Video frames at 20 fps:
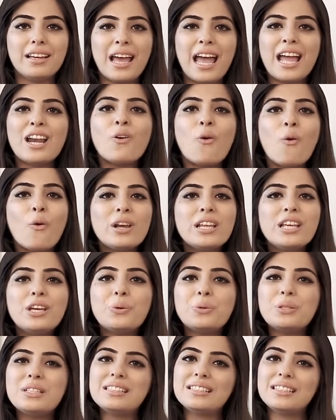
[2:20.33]
And all he
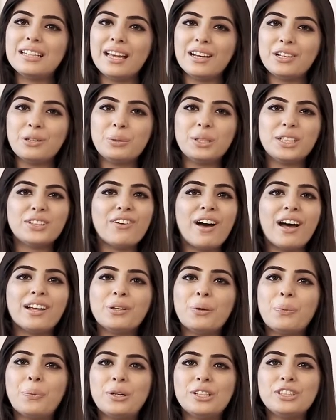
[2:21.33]
could say to his
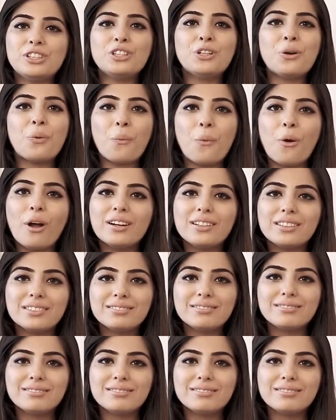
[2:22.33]
father was, You know what?